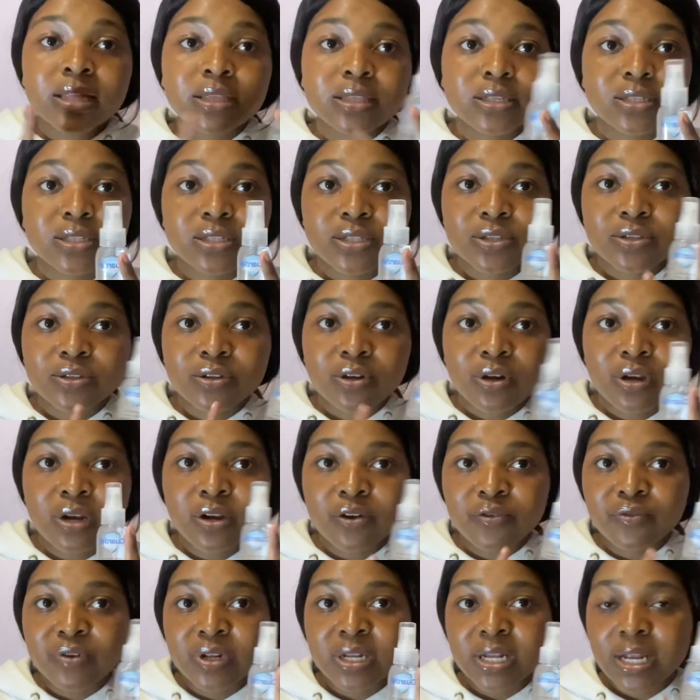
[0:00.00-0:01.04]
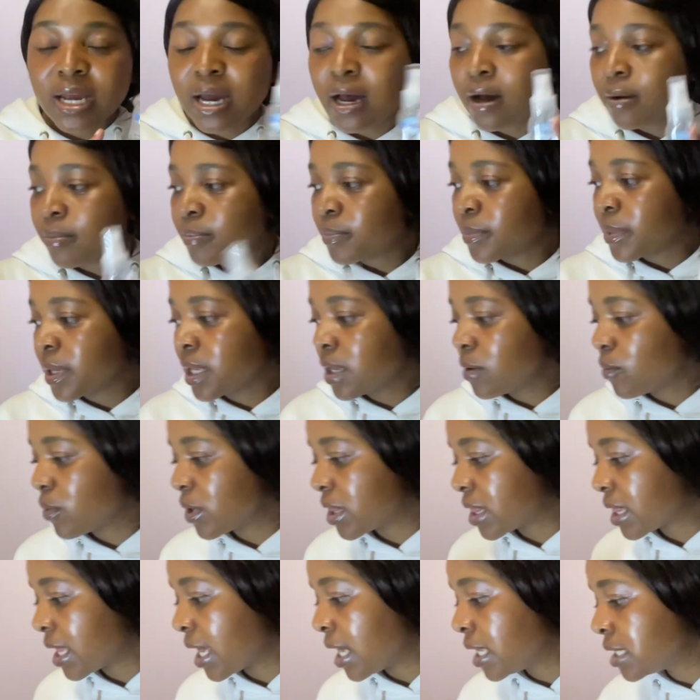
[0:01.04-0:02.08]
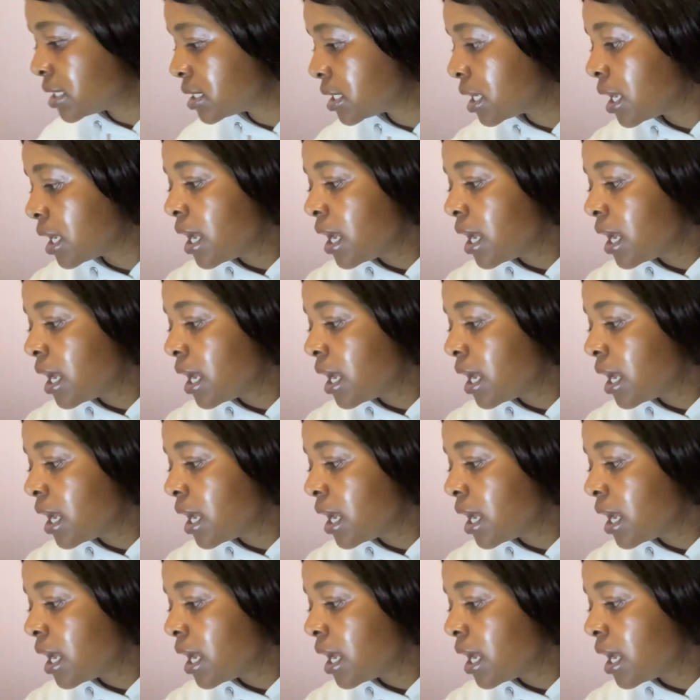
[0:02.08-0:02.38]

this is gonna really help me with that.